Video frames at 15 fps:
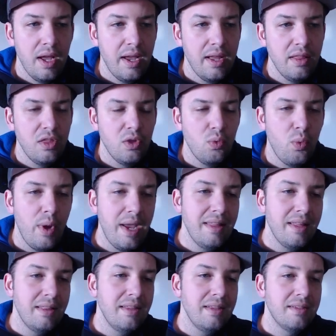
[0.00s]
And the
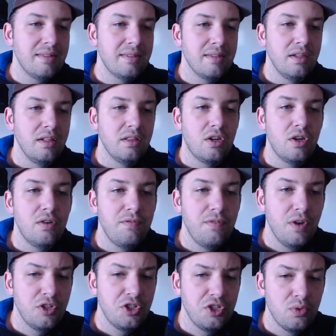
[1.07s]
way that this alert
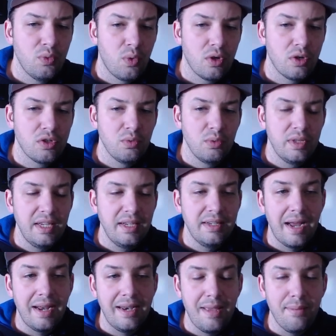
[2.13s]
function works with the
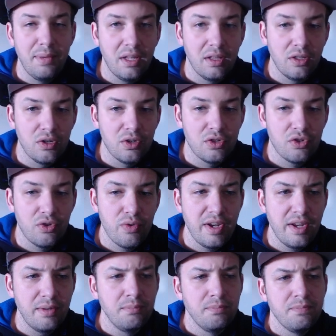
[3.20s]
dynamic alert
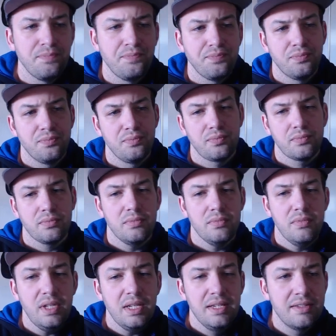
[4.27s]
screen
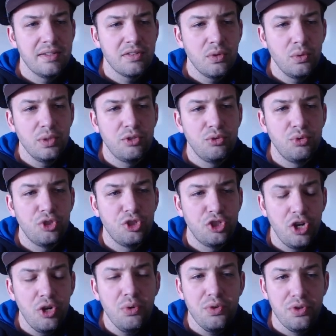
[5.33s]
is it's going to
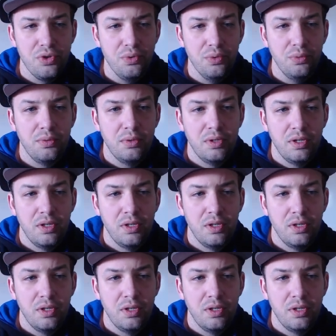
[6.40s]
show you,